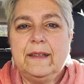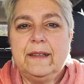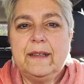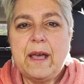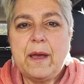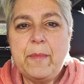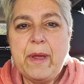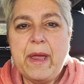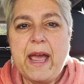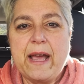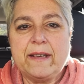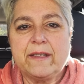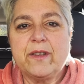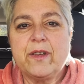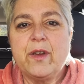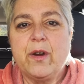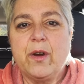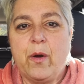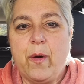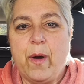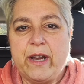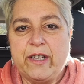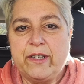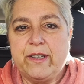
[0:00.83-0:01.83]
Let me ask you
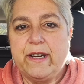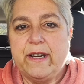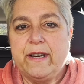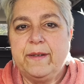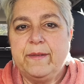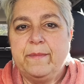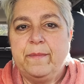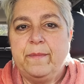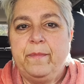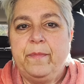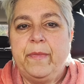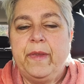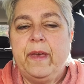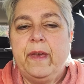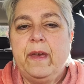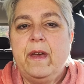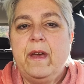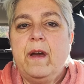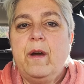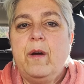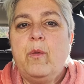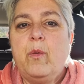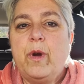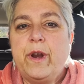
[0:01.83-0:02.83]
a question.
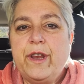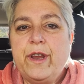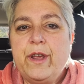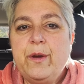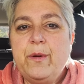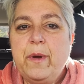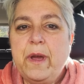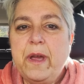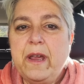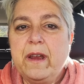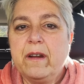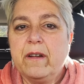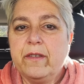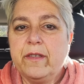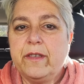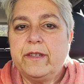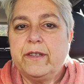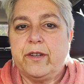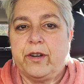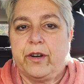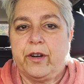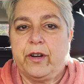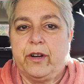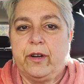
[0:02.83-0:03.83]
When you hear the
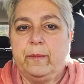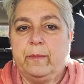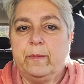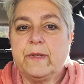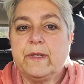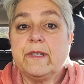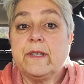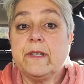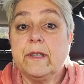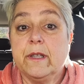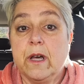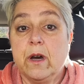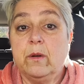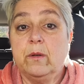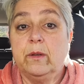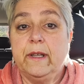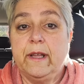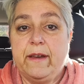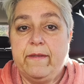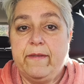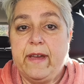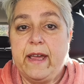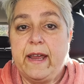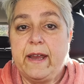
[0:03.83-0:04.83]
term slow
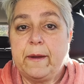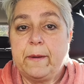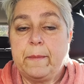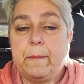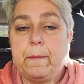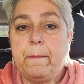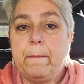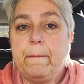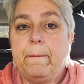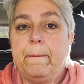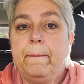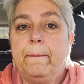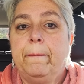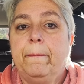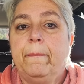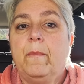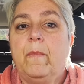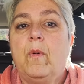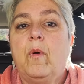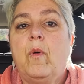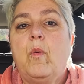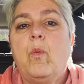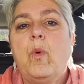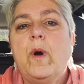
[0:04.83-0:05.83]
living,
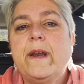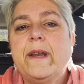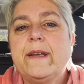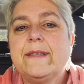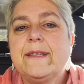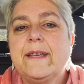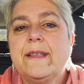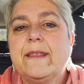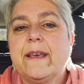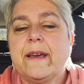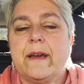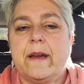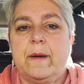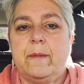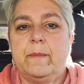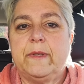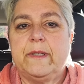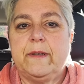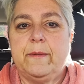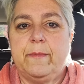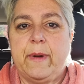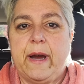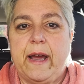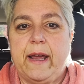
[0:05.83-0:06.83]
what is it that
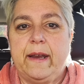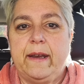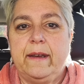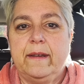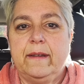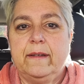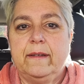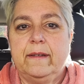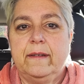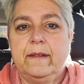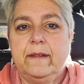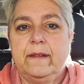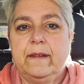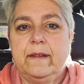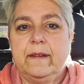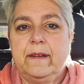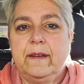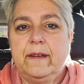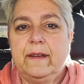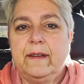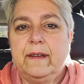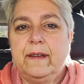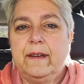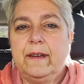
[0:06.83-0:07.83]
comes to mind?
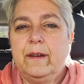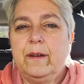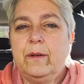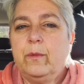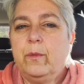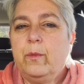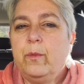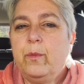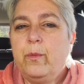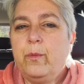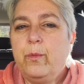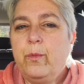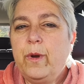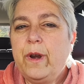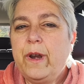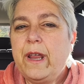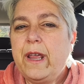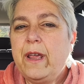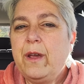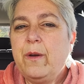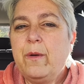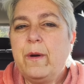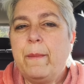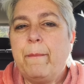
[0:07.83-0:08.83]
What do
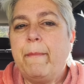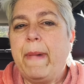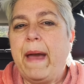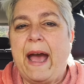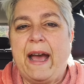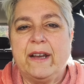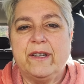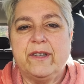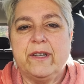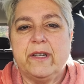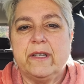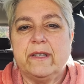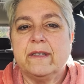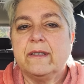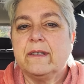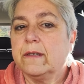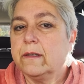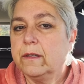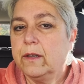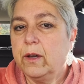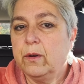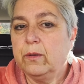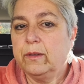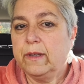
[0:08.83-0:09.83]
you imagine
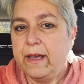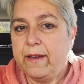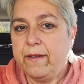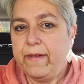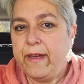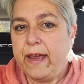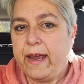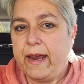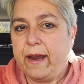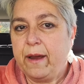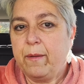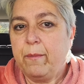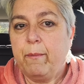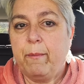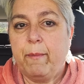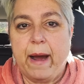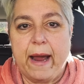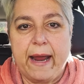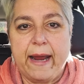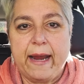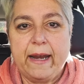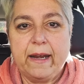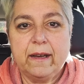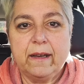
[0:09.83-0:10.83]
slow living
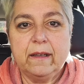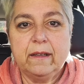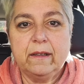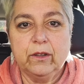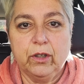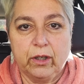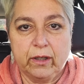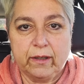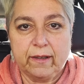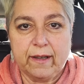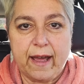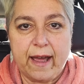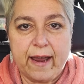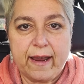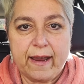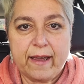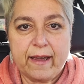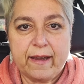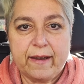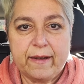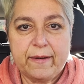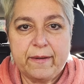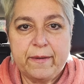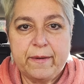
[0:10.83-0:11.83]
might look
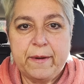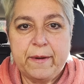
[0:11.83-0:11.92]
like?